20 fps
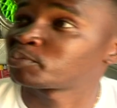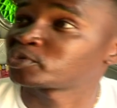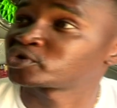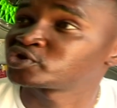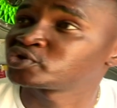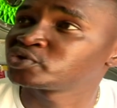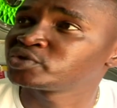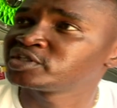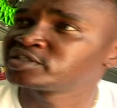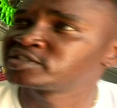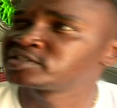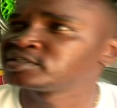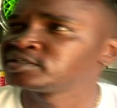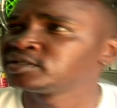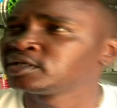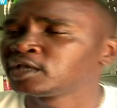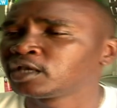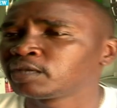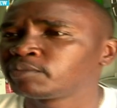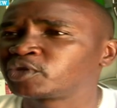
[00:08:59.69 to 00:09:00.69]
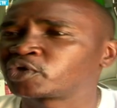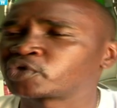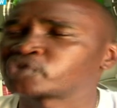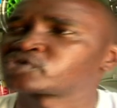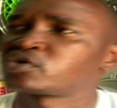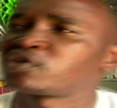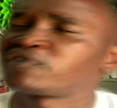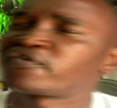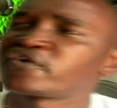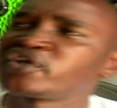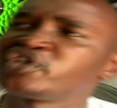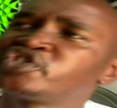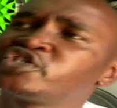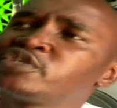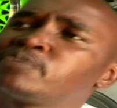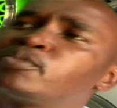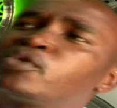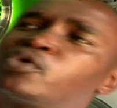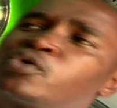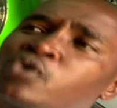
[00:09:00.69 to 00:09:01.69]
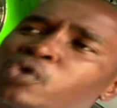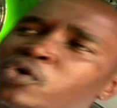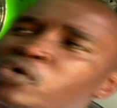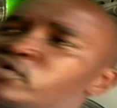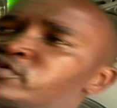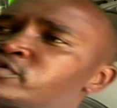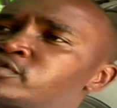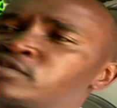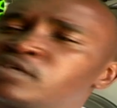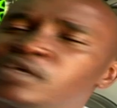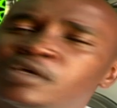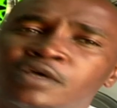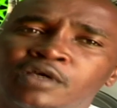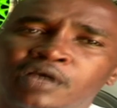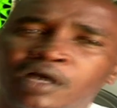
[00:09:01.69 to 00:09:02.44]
opportunity, because our friendship goes,